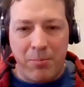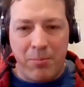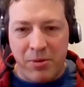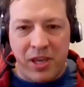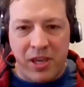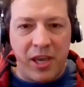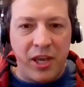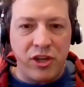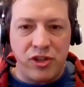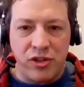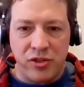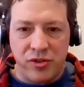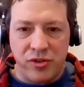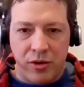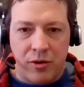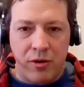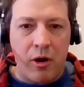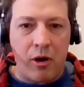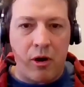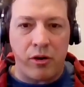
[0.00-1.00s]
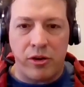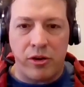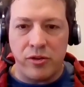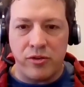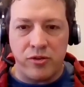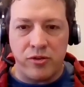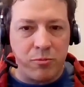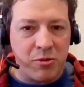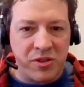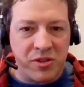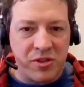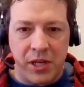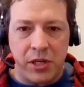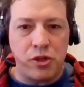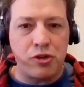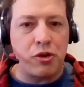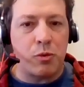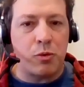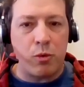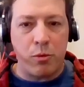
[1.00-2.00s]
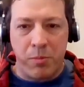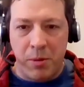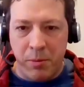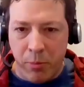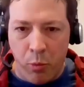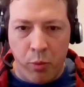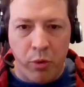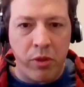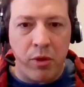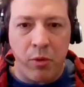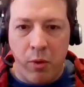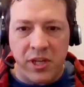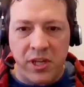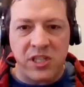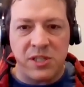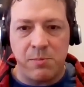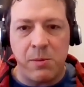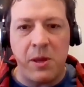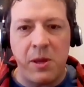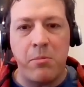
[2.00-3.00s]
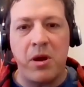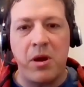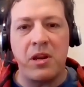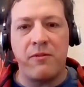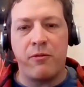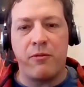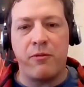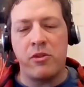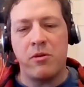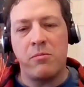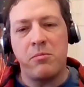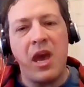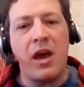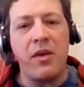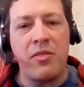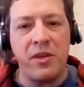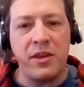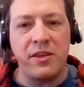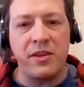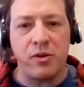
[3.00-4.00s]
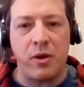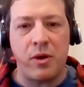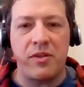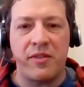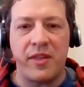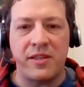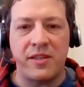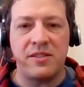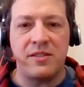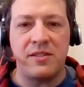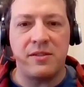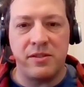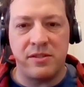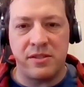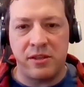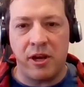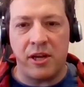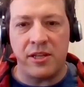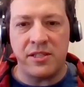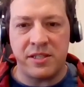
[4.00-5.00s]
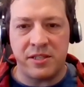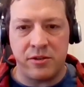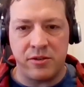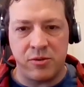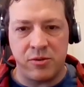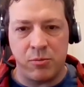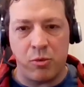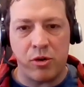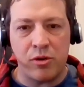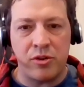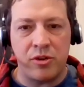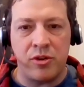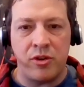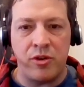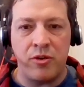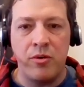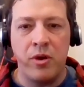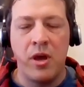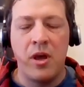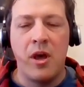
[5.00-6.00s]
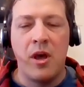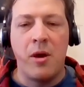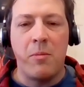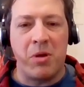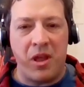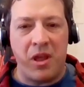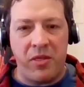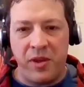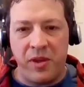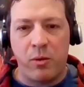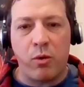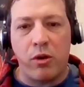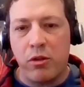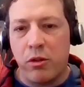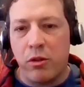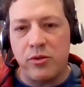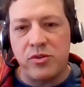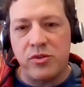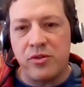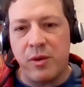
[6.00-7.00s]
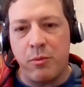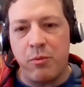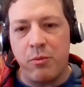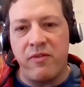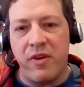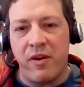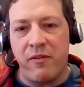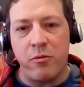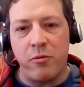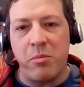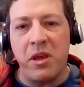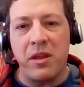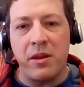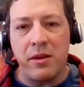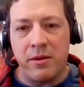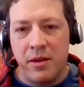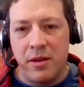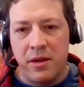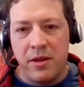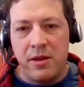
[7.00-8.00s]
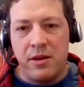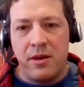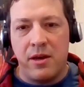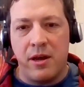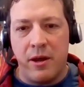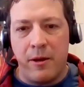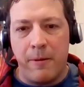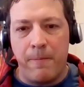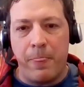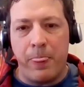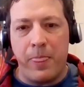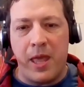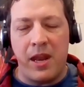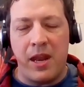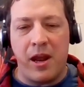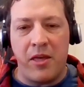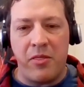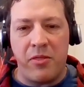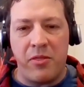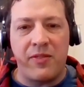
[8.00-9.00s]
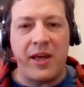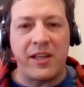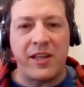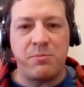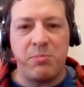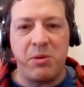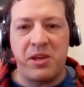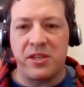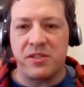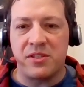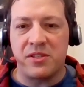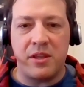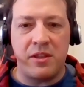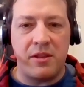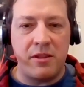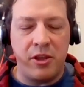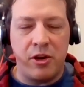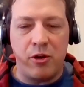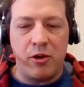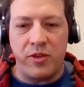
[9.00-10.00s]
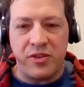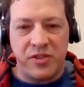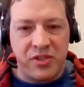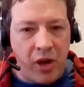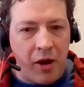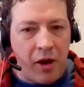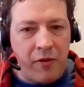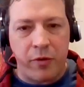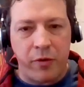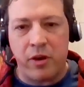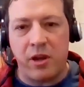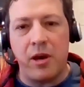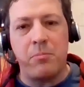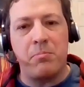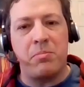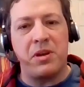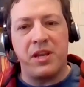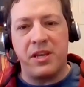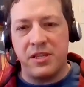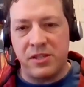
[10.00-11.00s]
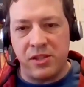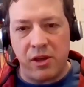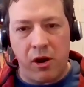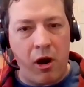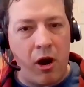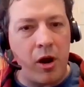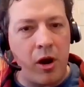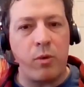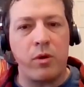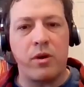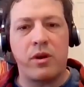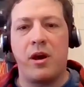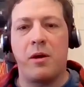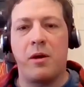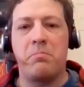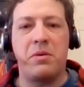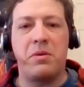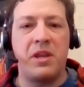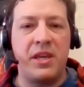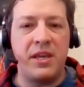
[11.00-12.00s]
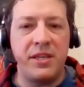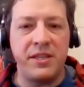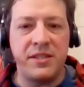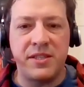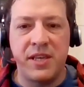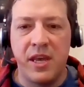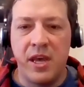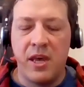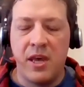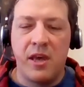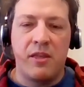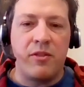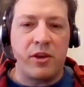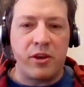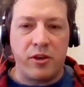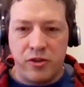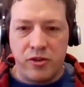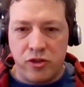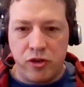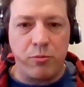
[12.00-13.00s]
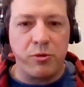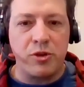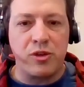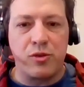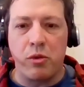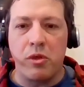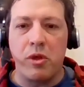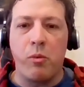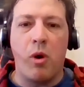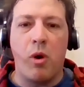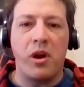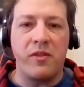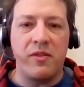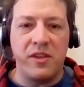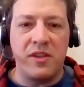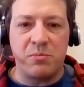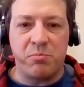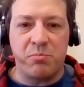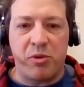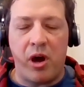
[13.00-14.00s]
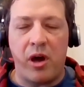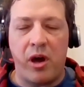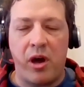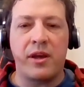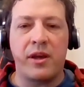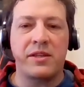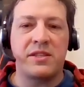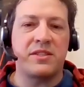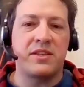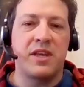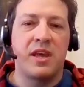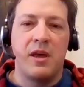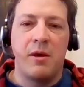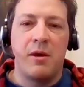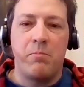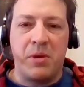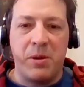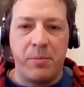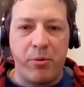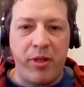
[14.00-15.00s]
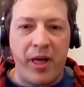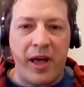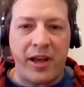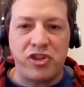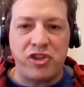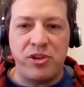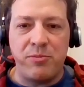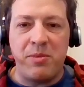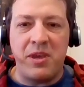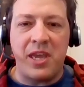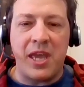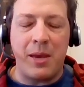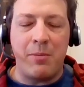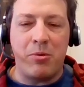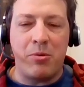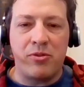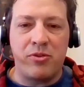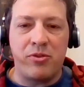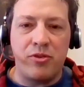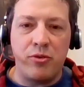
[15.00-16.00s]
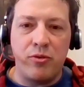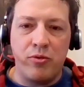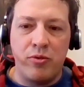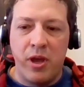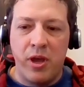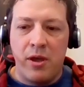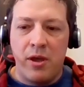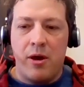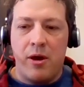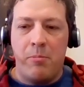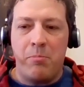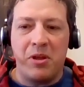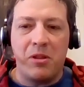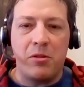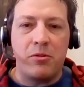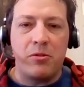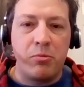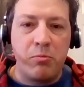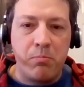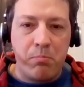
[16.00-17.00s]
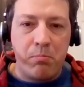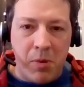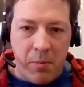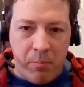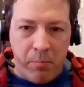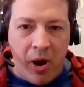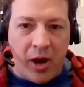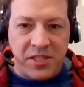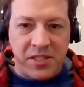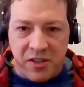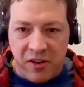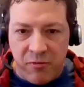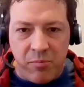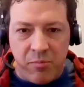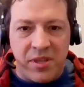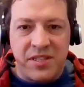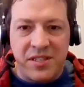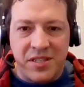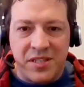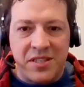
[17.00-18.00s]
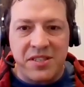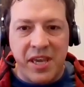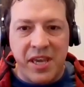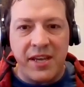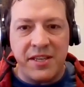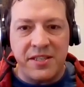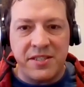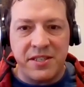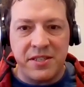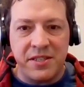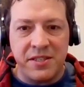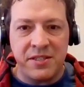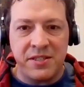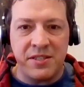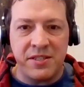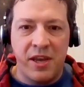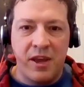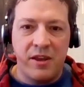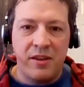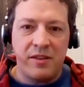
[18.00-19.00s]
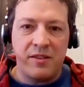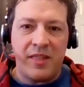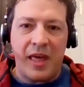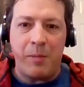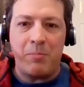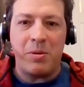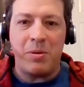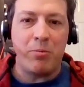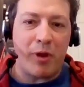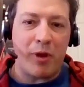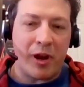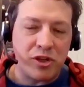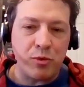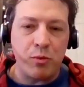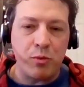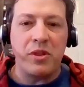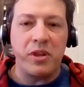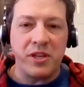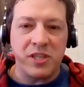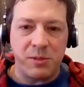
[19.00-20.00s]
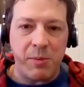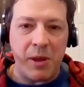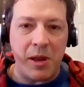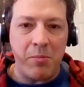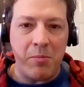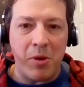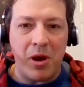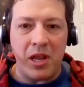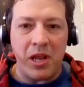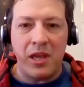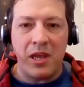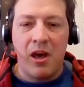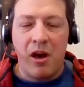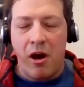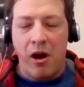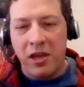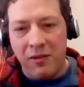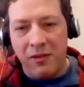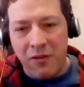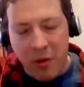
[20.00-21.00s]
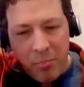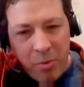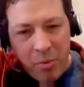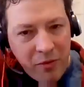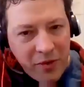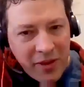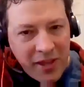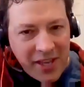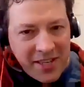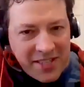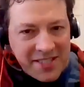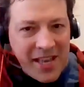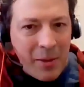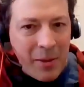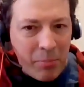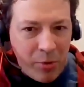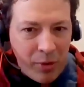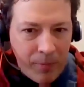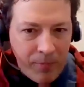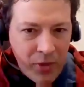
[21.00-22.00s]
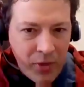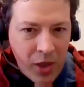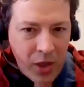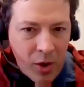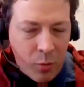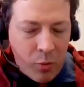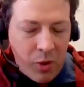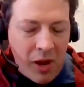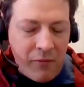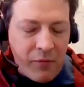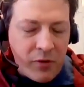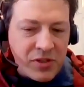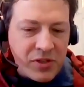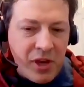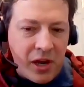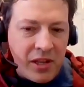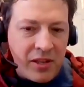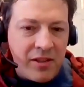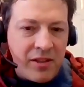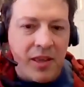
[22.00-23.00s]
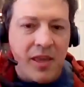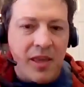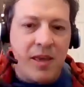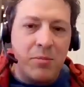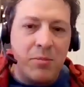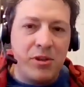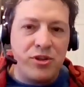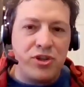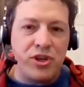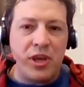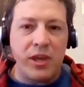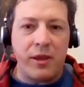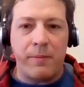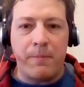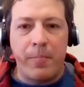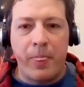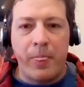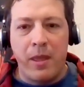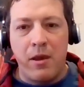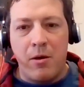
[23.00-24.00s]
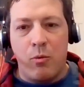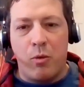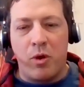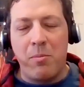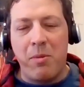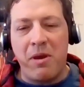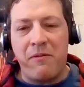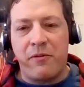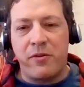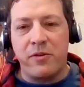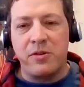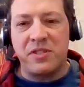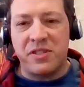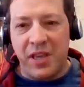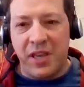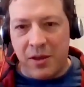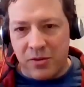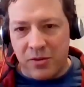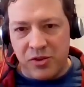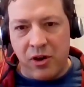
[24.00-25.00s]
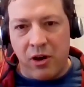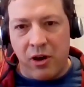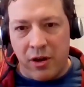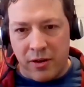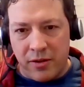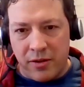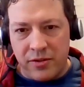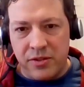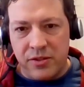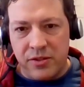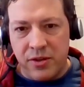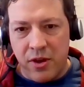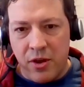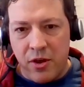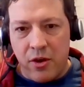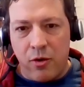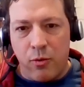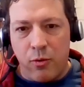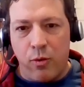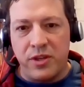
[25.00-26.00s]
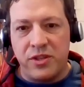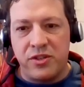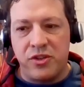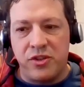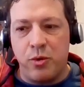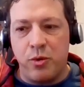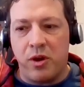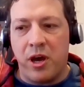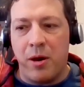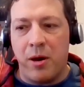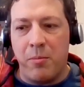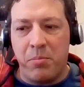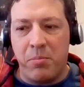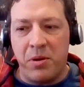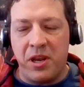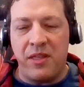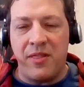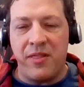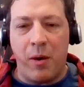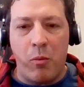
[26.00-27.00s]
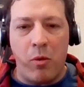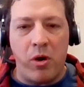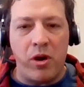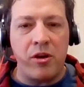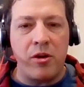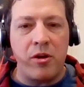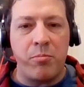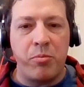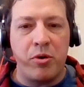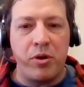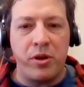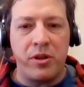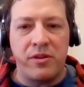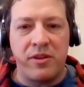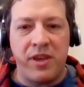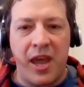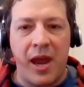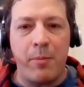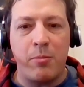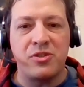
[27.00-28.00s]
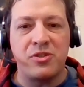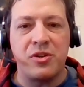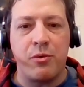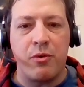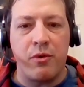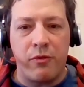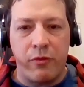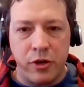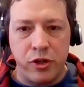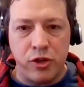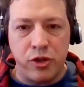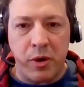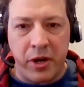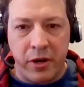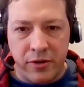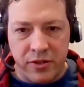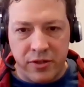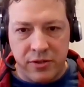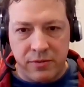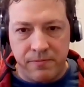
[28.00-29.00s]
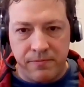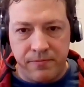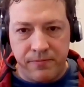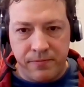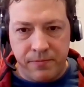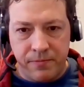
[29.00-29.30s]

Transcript: applications are consumer centric, where people really want to spend money for them? Yeah, I think so. I think it's got still some work to do, but I think we're closer than we've ever been. And I think that's because of the software companies, the hardware companies, the consumers really wanting these products, people actually being able to build positive business cases that people are actually willing to spend money. I'll give you a perfect example. When I first got into imaging, one of my first sales calls was to a company that wanted to put cameras in refrigerators.